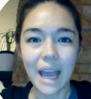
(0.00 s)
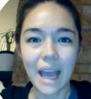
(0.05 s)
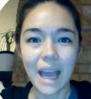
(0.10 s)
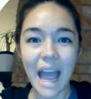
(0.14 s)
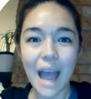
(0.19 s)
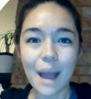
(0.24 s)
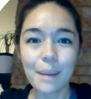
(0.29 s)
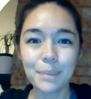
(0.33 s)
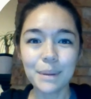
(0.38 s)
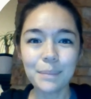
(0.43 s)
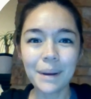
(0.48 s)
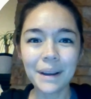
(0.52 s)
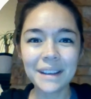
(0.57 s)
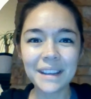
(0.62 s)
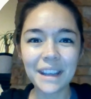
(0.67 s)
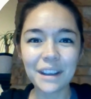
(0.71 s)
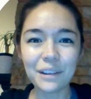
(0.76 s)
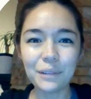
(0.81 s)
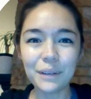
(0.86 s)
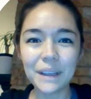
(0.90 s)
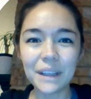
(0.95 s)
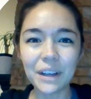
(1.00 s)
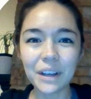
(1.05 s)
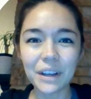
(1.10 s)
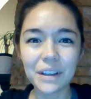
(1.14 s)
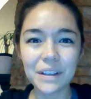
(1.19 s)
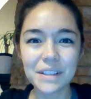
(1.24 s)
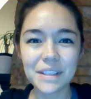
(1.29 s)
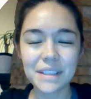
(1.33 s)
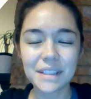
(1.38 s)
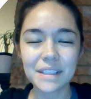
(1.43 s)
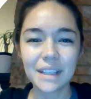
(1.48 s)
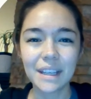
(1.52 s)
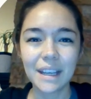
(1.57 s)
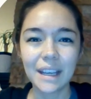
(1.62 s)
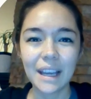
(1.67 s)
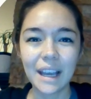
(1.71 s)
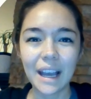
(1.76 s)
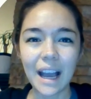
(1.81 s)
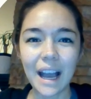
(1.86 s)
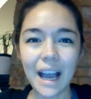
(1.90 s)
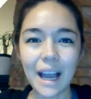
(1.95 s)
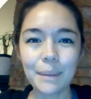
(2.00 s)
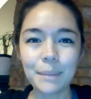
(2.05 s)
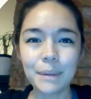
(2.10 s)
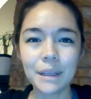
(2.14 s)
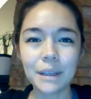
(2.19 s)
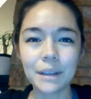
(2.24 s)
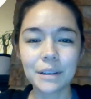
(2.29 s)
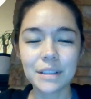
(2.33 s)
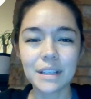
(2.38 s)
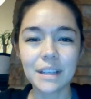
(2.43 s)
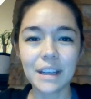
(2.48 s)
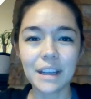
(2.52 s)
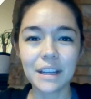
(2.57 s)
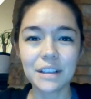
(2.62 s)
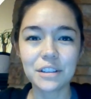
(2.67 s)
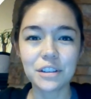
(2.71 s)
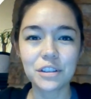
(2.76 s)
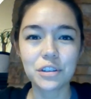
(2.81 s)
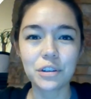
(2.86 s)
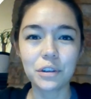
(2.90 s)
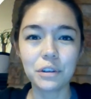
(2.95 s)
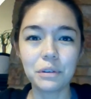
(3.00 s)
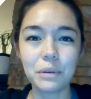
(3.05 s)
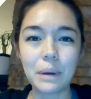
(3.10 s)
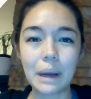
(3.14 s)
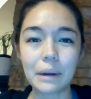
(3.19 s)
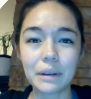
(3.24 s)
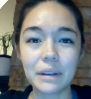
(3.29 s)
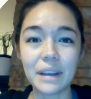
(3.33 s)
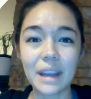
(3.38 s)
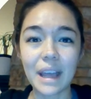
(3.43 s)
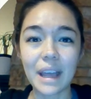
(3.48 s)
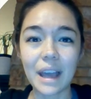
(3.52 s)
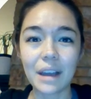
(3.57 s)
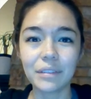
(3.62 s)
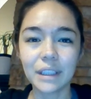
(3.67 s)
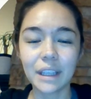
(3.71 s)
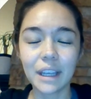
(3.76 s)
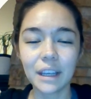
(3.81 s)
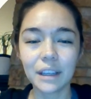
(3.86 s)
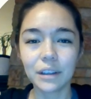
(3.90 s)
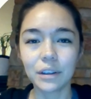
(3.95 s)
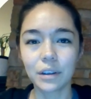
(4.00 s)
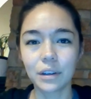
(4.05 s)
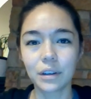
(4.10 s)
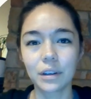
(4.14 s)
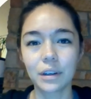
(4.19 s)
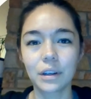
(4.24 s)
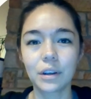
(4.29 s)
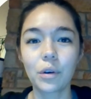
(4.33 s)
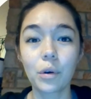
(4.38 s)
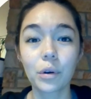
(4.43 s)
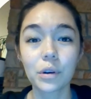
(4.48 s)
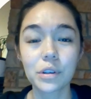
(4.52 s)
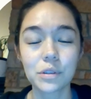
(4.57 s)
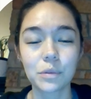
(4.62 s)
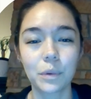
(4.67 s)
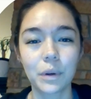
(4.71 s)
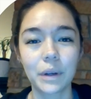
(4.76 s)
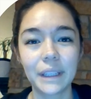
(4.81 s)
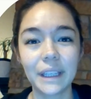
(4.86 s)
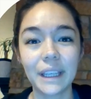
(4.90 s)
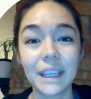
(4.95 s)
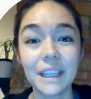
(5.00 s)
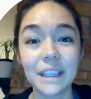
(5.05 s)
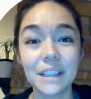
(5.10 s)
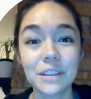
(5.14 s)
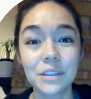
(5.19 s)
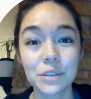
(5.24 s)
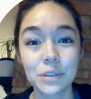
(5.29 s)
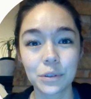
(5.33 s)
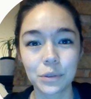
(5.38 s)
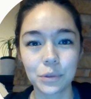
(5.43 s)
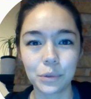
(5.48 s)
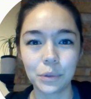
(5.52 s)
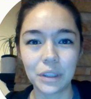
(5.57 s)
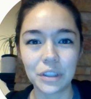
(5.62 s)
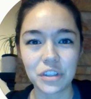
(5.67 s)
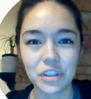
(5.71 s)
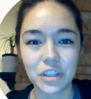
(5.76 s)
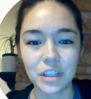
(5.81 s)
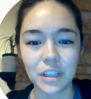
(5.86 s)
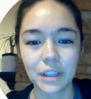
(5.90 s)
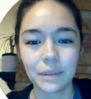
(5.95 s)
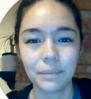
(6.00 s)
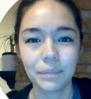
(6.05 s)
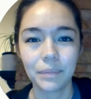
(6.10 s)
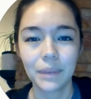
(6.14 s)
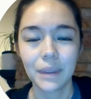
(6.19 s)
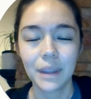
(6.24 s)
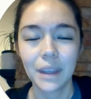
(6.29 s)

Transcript: Happy Monday, readers! I'm here today to show you how to navigate your coursework in Schoology.